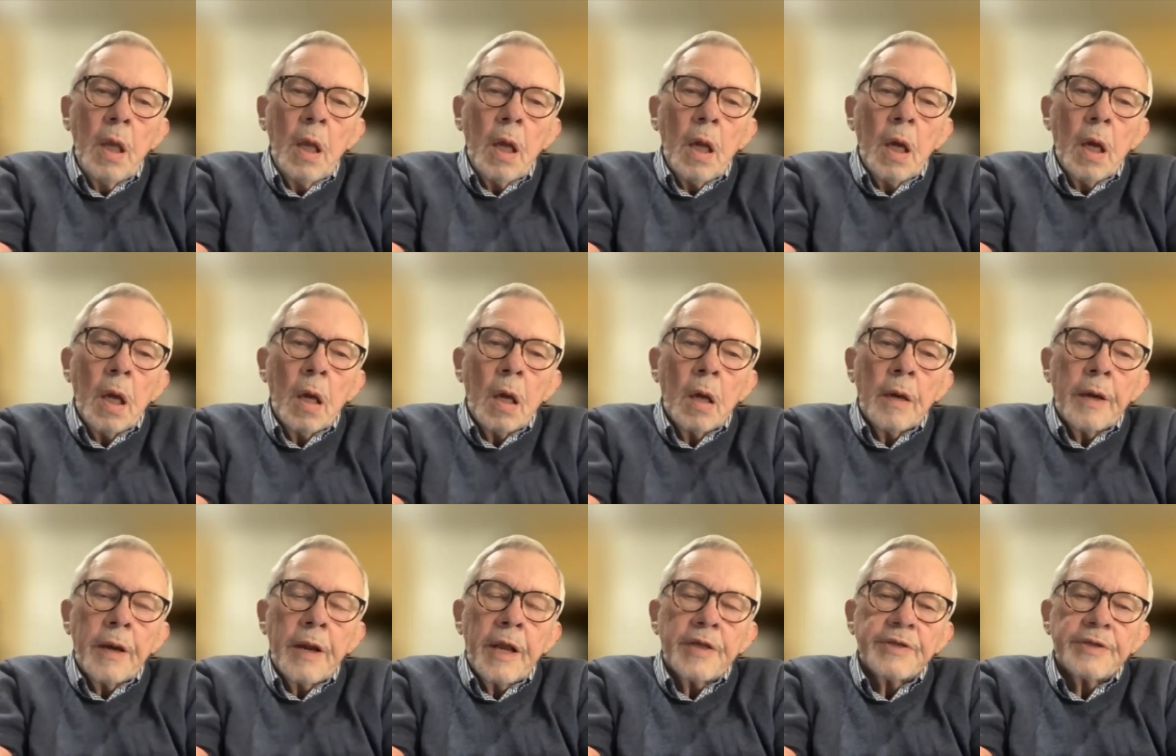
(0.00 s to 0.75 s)
Uh,
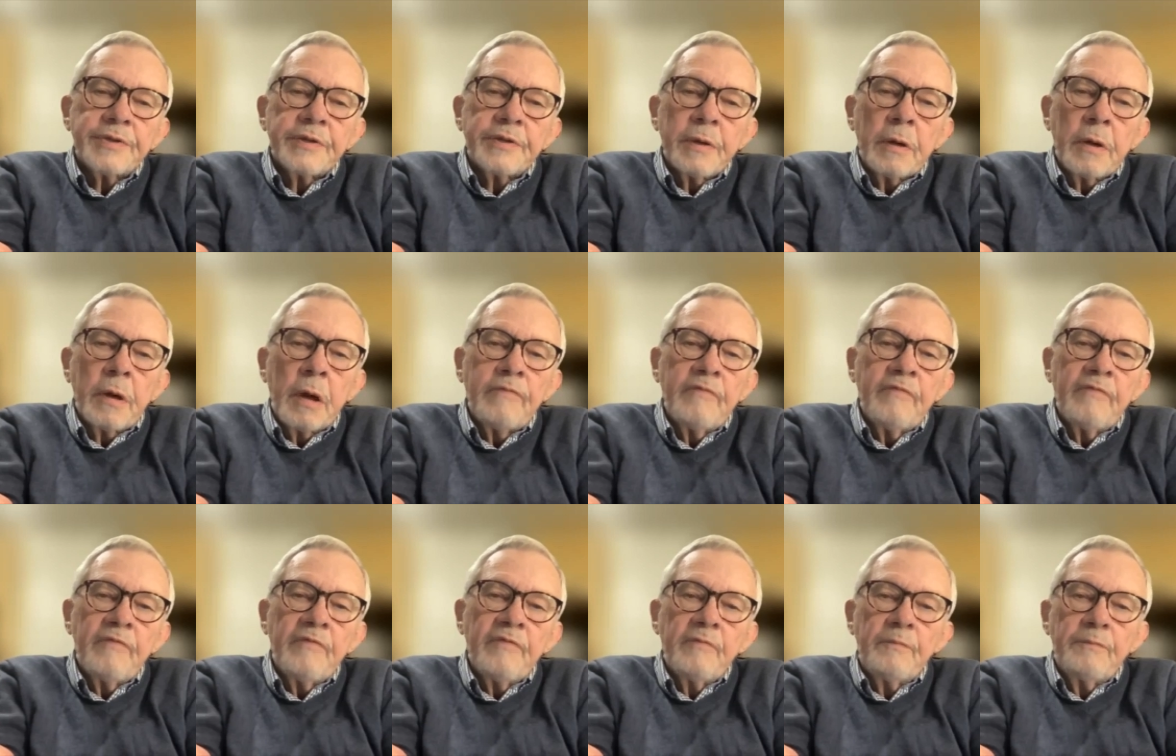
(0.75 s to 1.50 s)
it has a
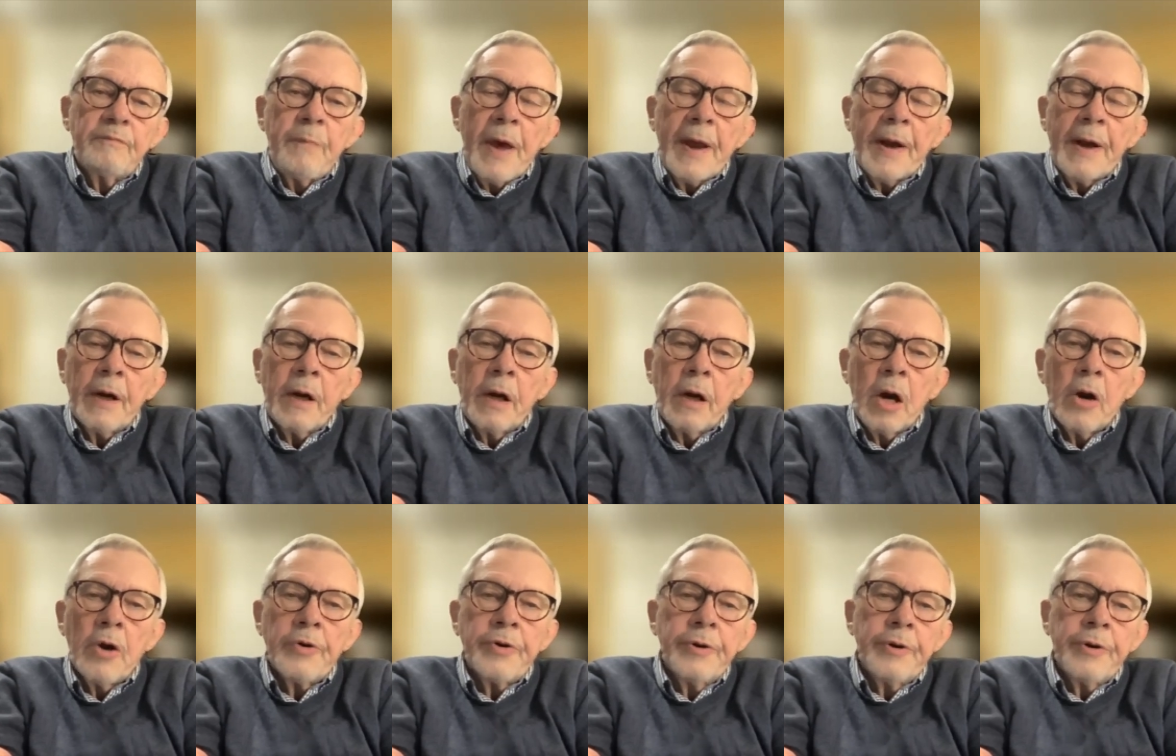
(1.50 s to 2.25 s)
battle
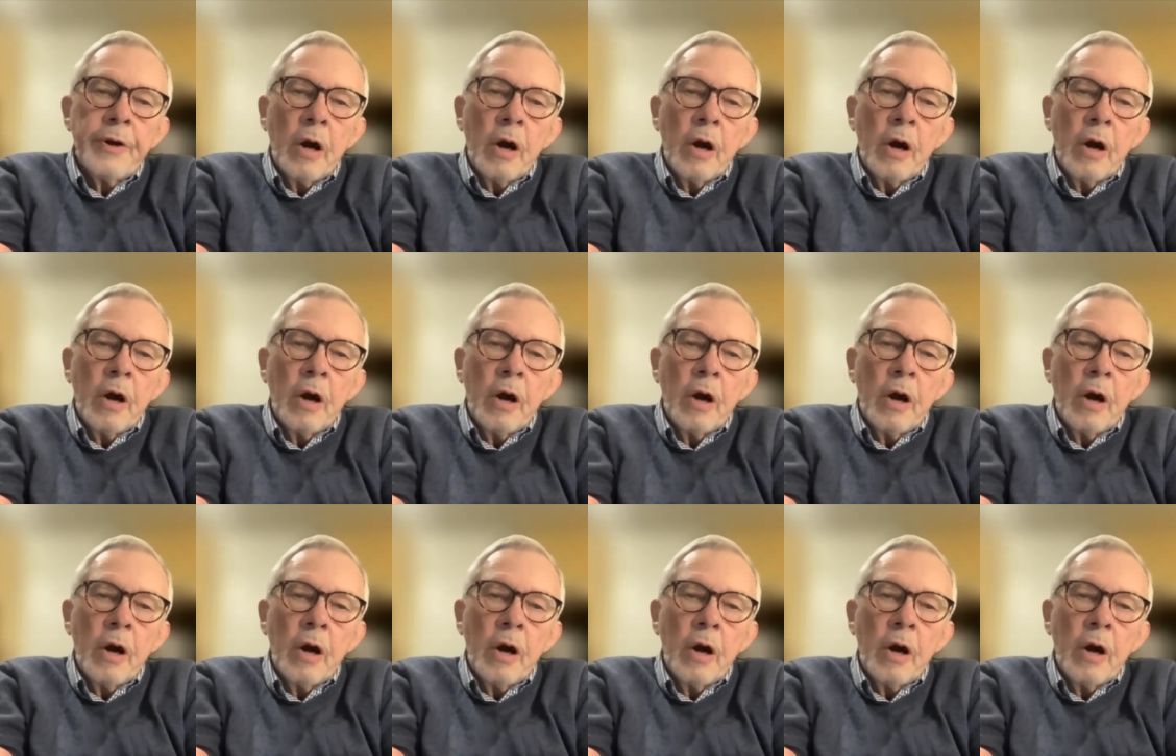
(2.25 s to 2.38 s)
hardened